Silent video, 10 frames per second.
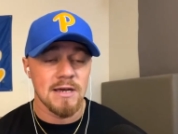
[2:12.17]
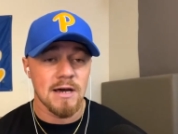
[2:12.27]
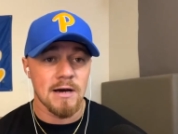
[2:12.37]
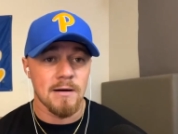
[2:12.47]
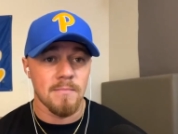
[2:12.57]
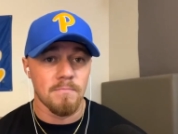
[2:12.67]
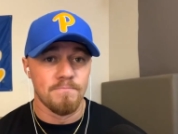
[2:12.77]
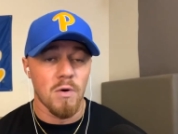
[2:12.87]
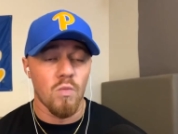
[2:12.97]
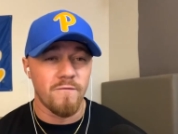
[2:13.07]
Um,
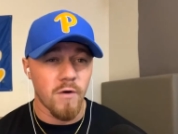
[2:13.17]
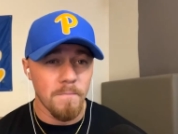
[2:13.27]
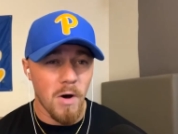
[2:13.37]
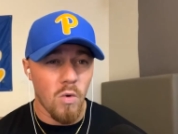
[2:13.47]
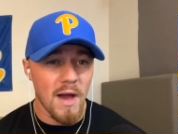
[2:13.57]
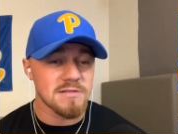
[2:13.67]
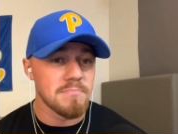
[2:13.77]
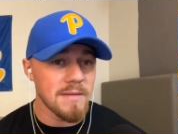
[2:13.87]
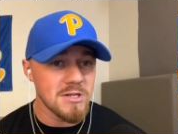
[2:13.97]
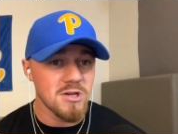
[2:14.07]
but when football wise,
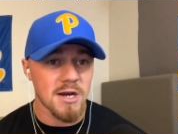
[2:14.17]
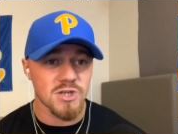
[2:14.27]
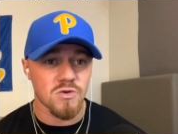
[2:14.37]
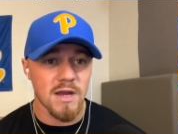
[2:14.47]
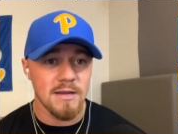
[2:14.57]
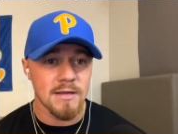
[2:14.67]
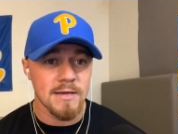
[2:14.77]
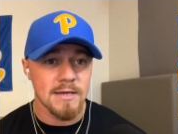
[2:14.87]
maybe not as great.